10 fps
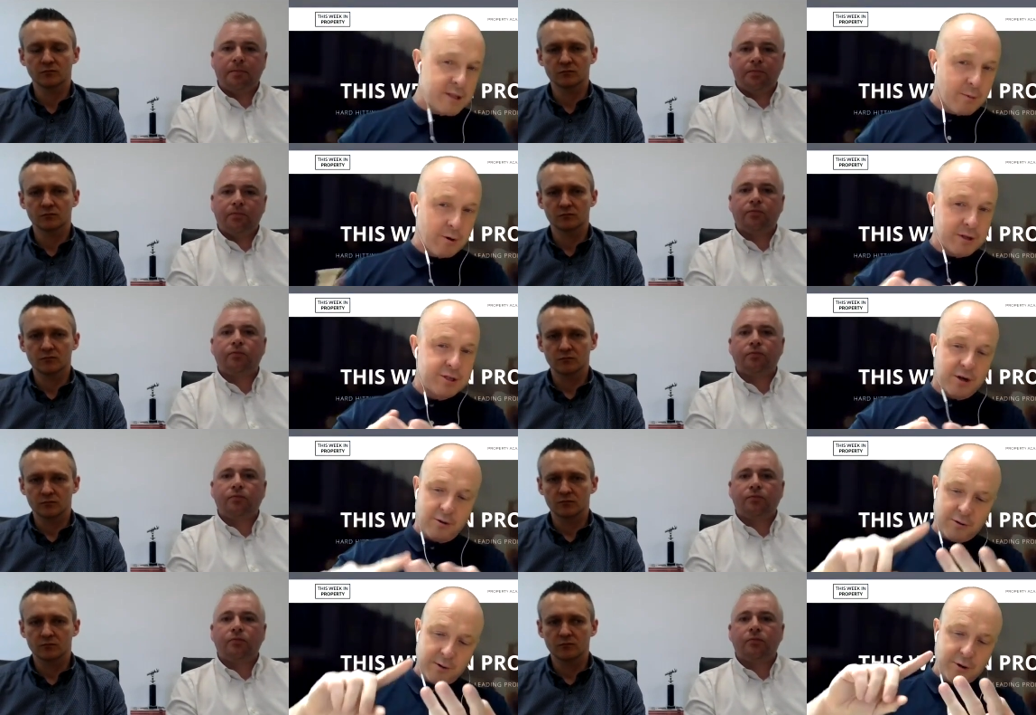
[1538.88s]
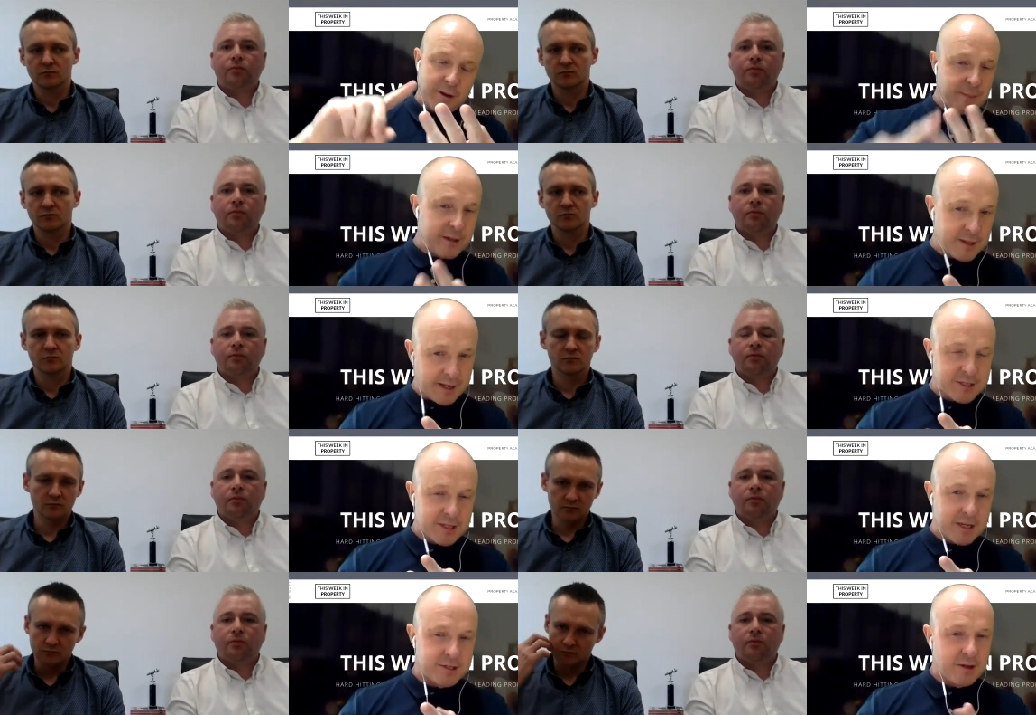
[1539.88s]
Speaker 1: demolish it, or I'm going to build an
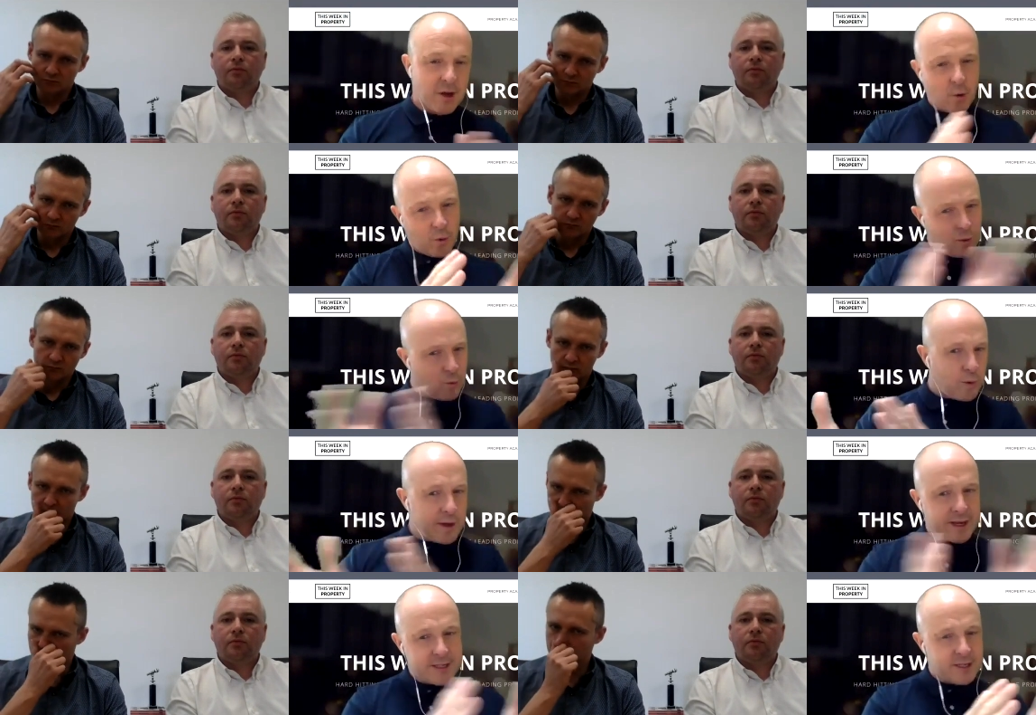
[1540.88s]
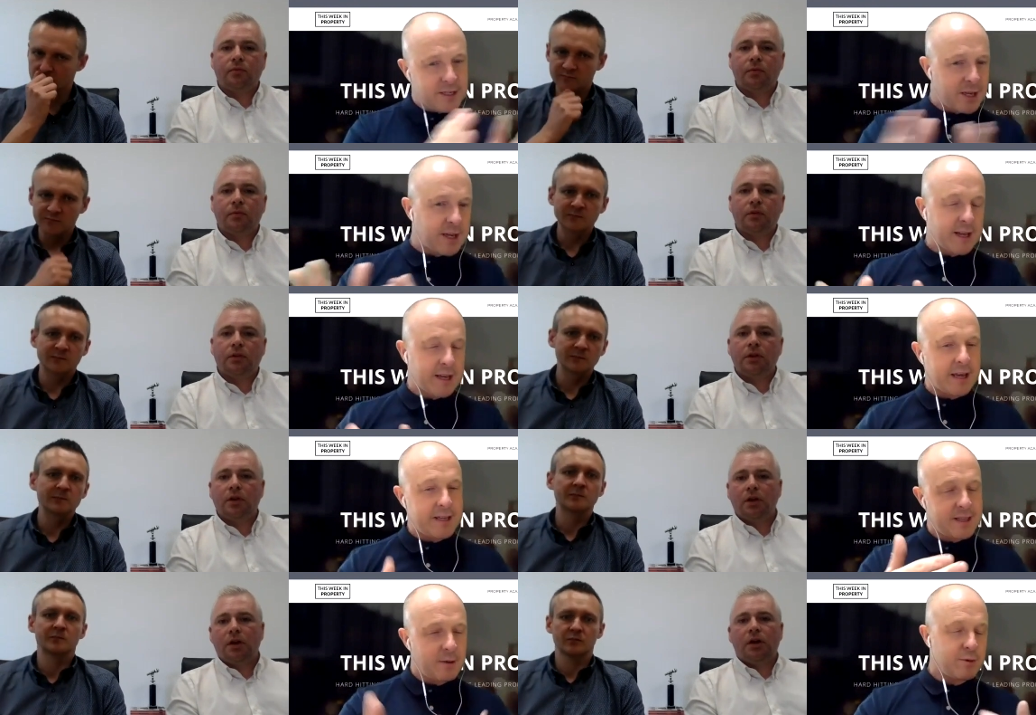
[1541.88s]
extension. Where is it you kind of
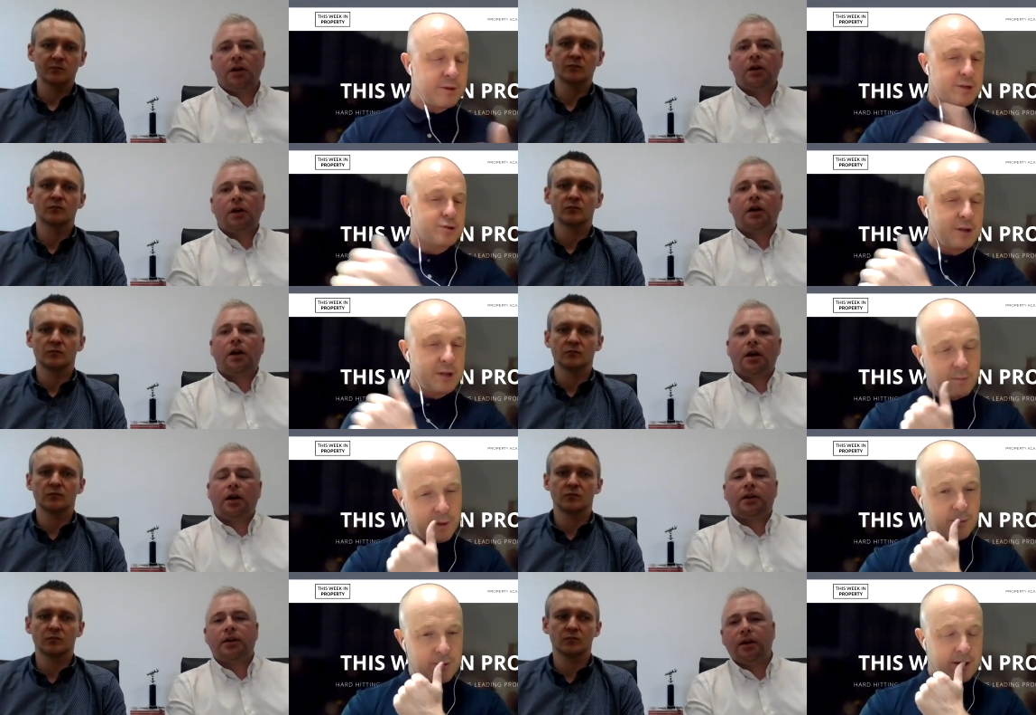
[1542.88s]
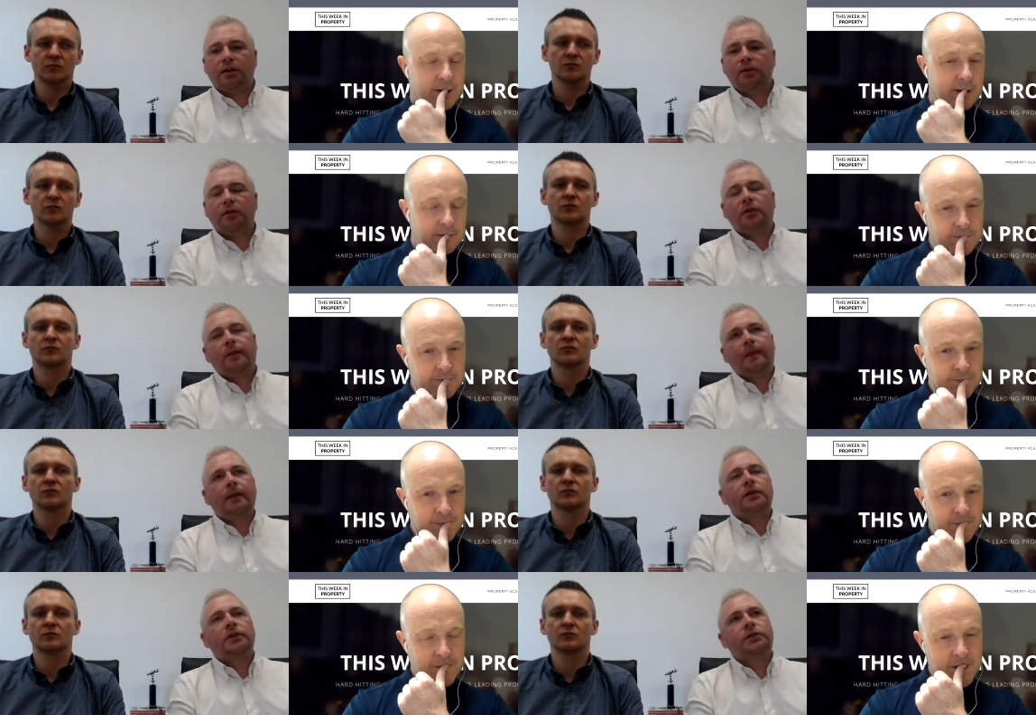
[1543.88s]
guide them when you're training uh, people okay. like that?
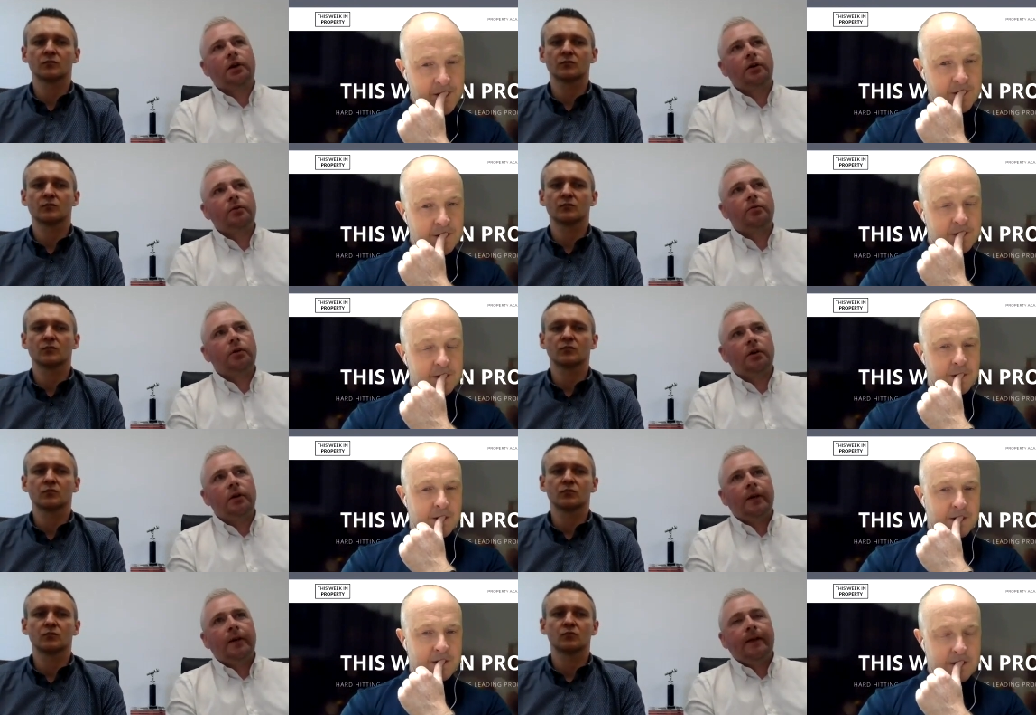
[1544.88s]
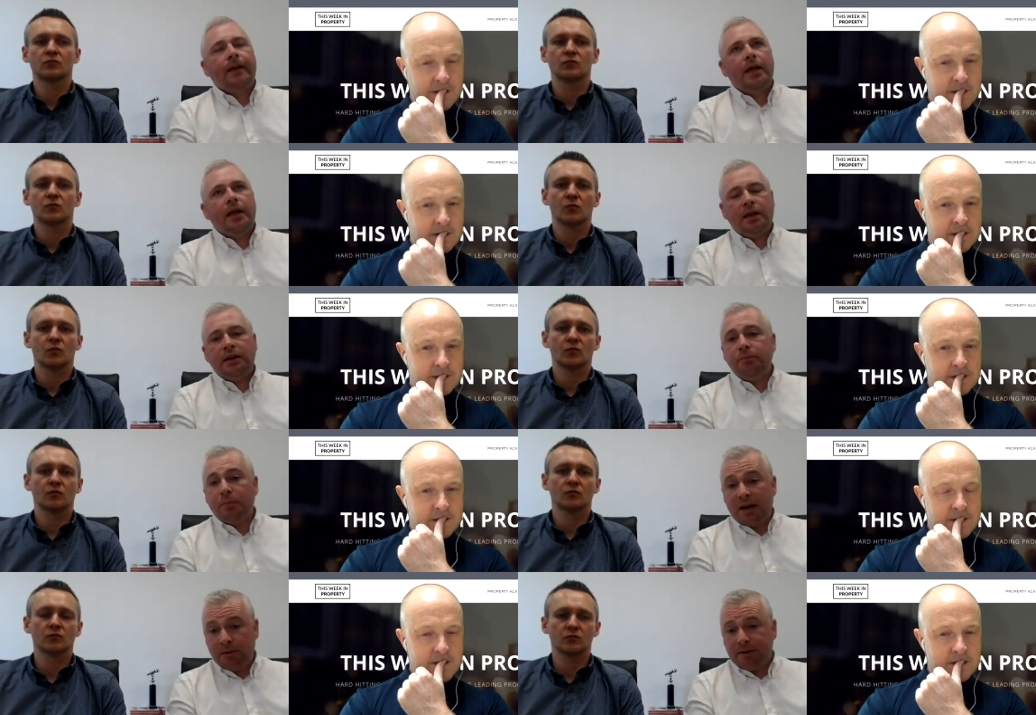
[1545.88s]
Speaker 2: So any
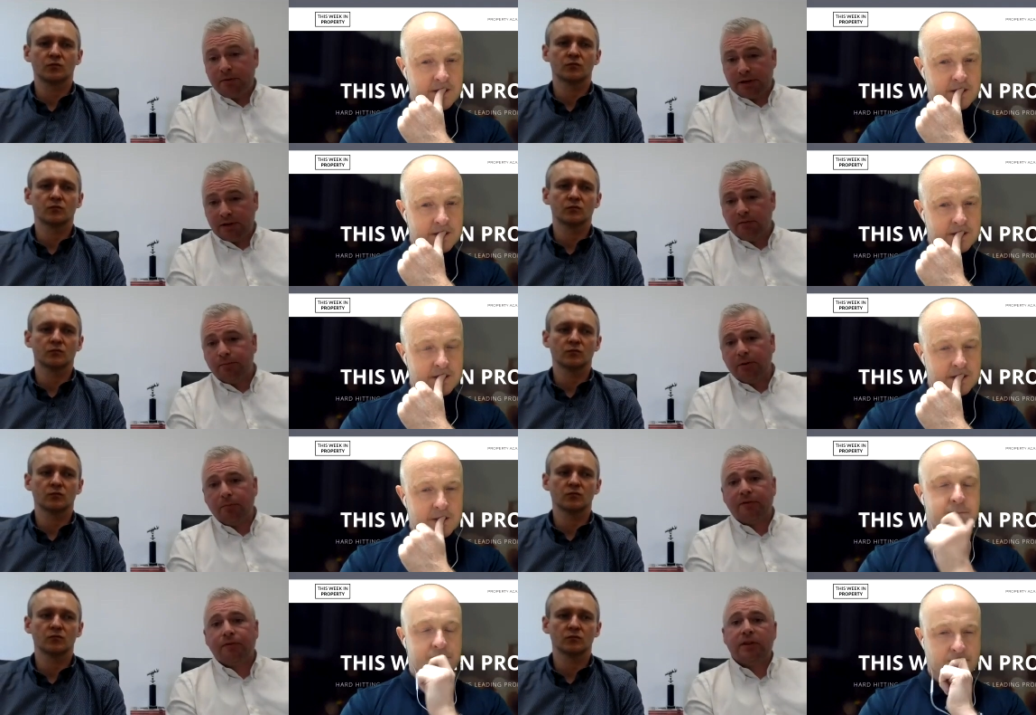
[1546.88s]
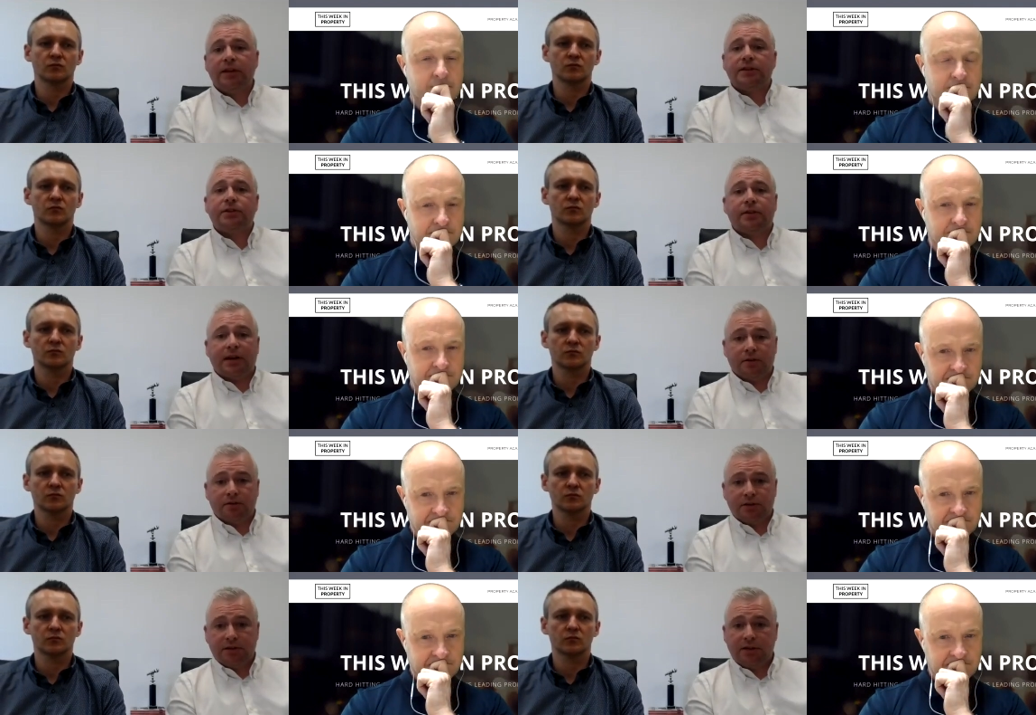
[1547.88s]
any building built before the year
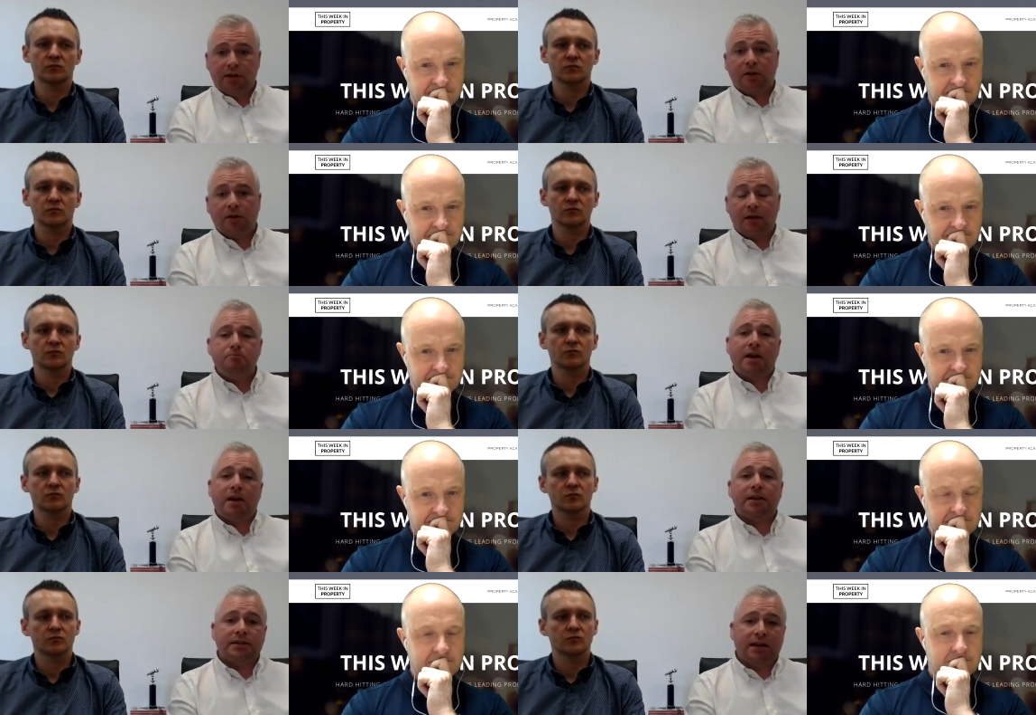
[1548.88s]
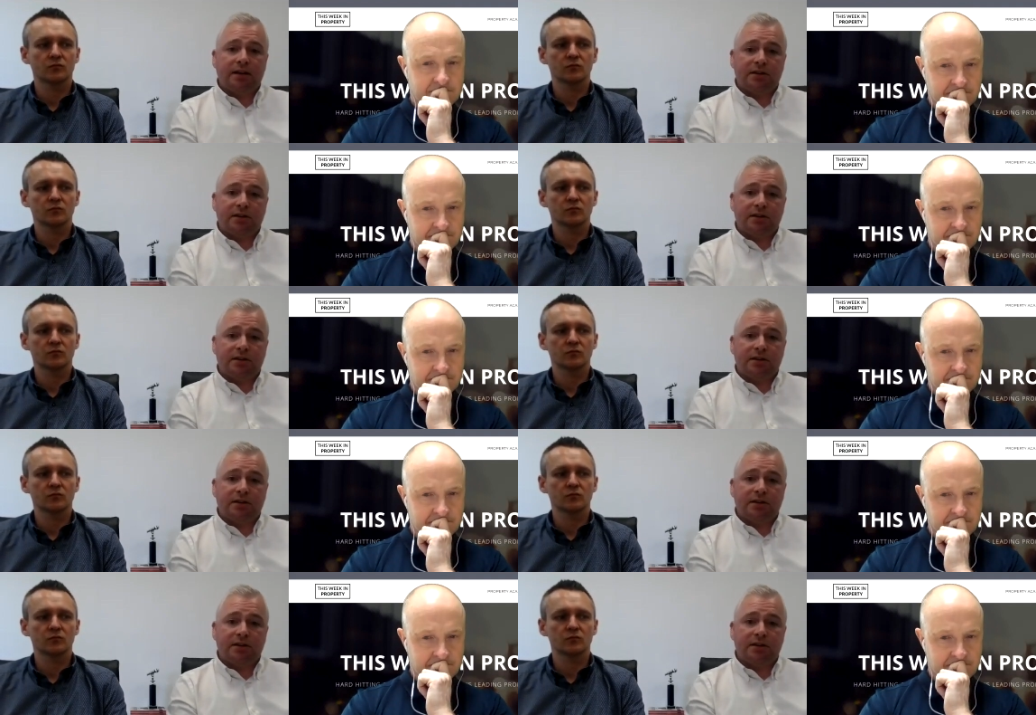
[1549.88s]
2000 in the UK may contain